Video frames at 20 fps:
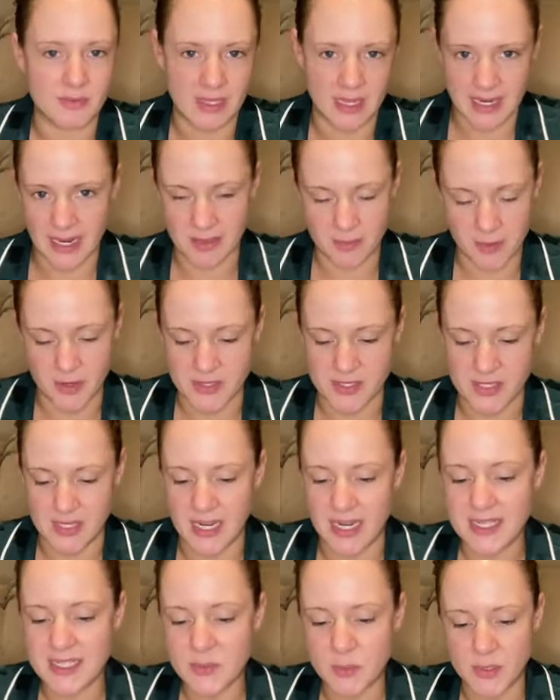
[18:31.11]
another person
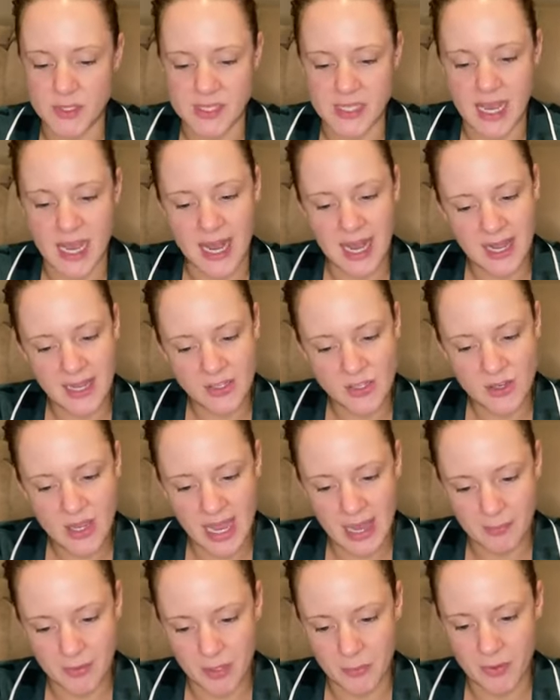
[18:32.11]
asked was, are you
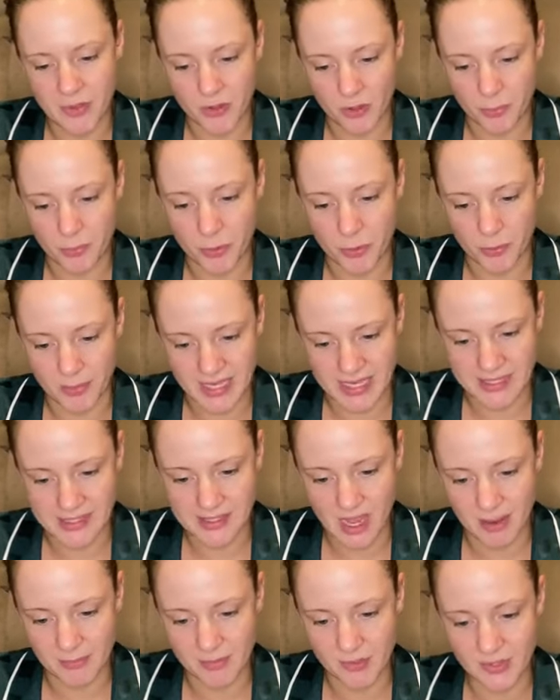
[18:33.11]
happy with your boobies?
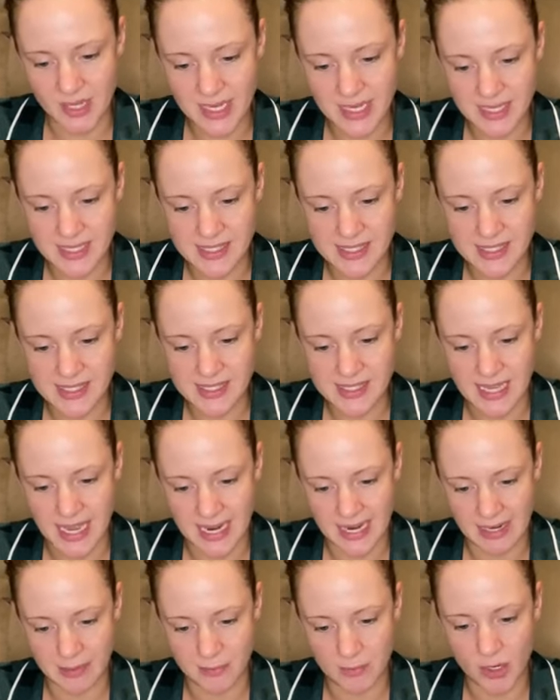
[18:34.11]
I'm looking at
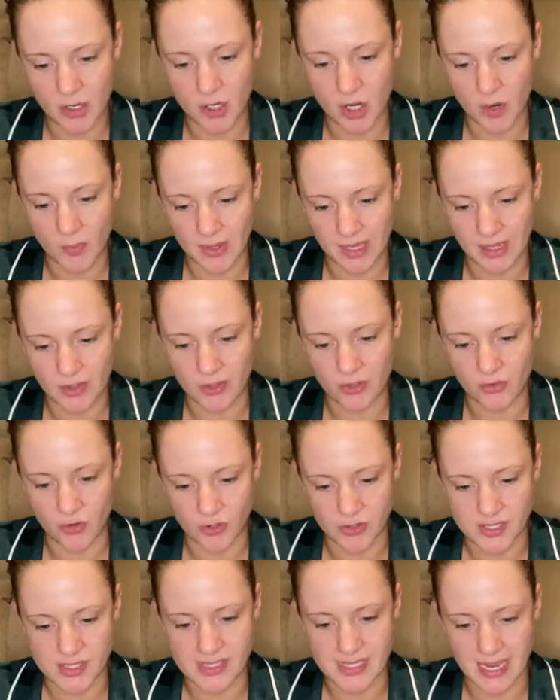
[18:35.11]
going
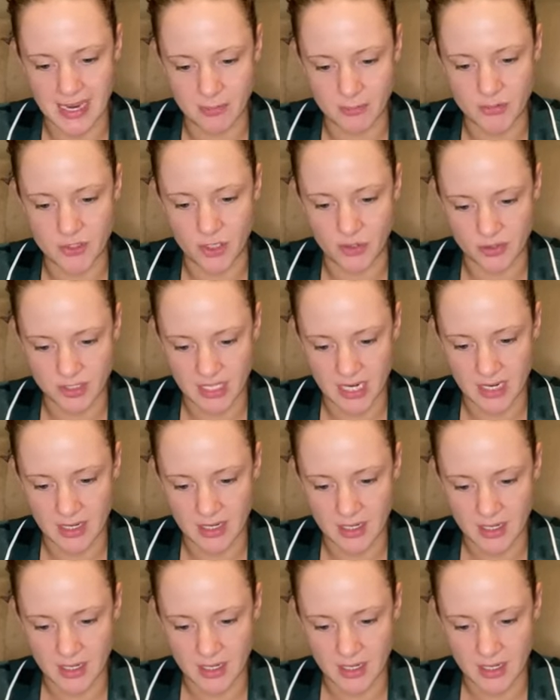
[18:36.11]
through the same doctor.